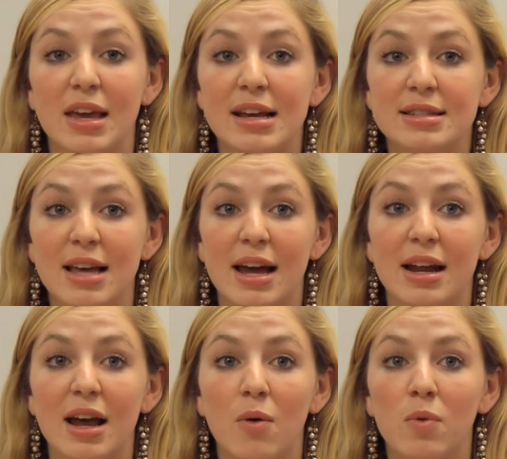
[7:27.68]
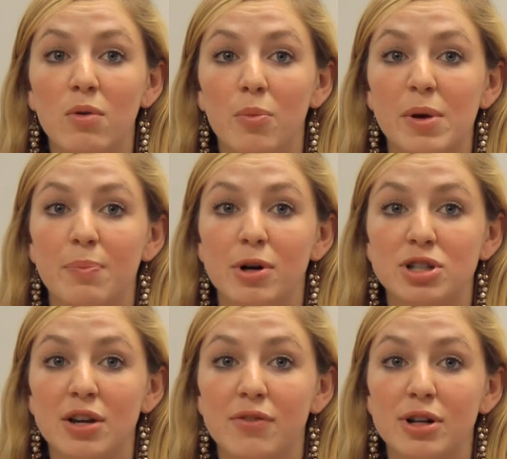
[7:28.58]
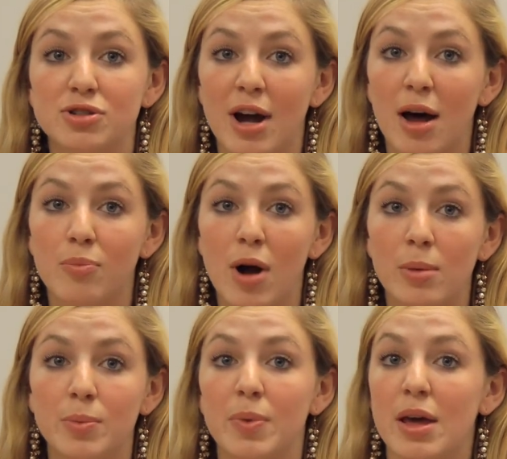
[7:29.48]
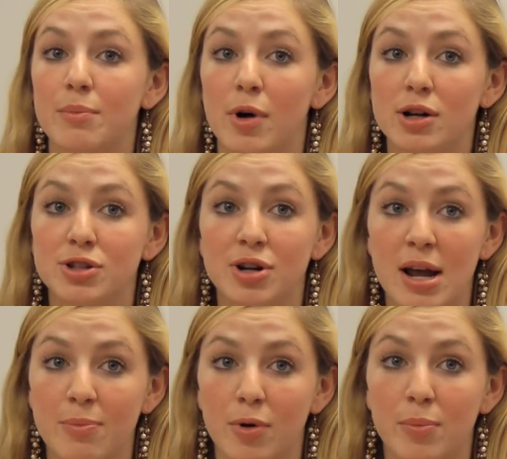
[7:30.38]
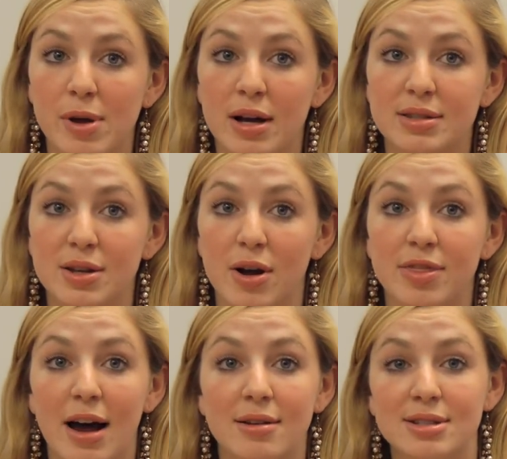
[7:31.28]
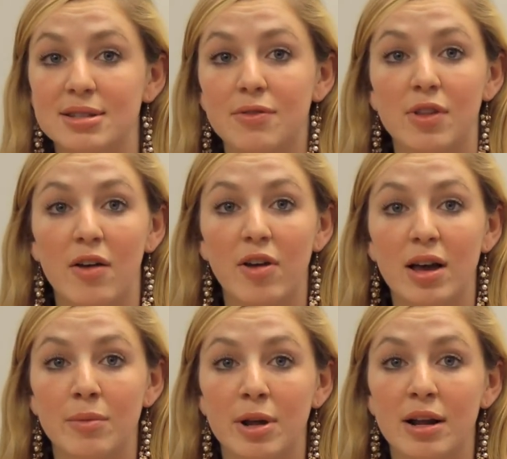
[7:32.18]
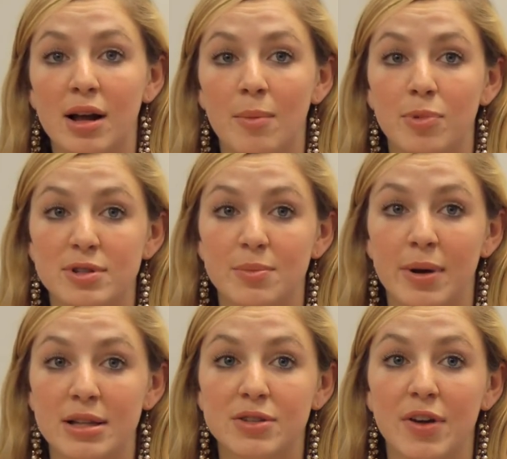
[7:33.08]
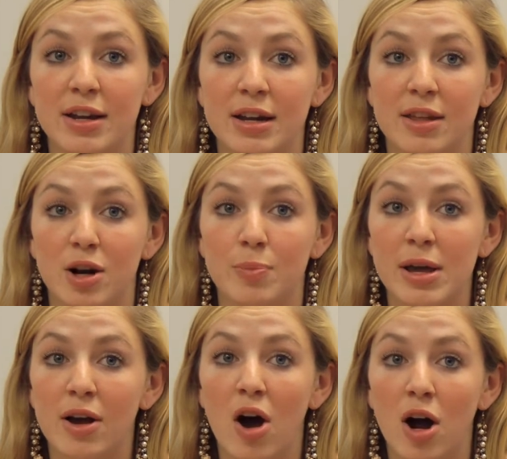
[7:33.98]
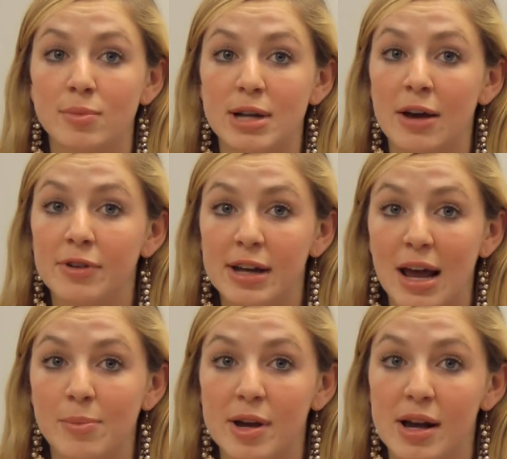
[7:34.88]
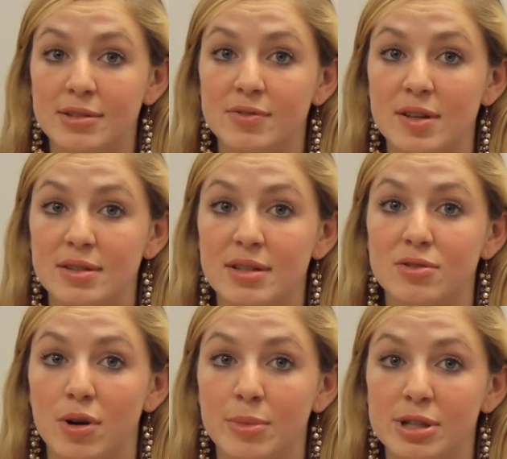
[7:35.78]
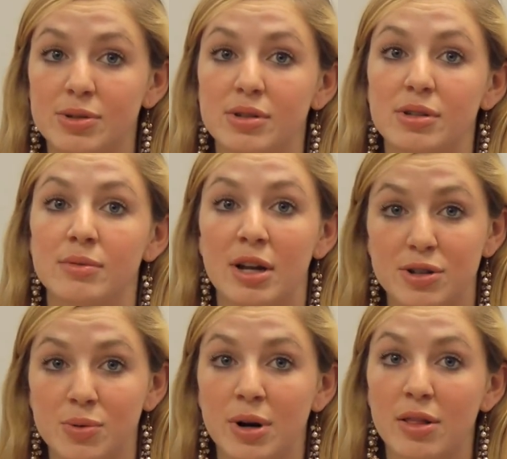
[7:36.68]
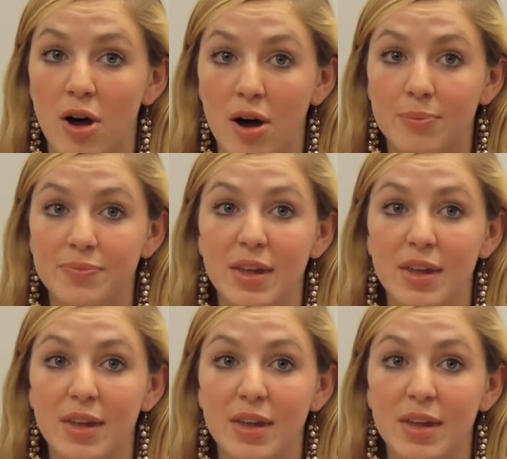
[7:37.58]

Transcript: He said, "We will be pushing for a trial probably in March or April because there are thousands of loving, committed couples in Pennsylvania that are being harmed every day because of this discriminatory law."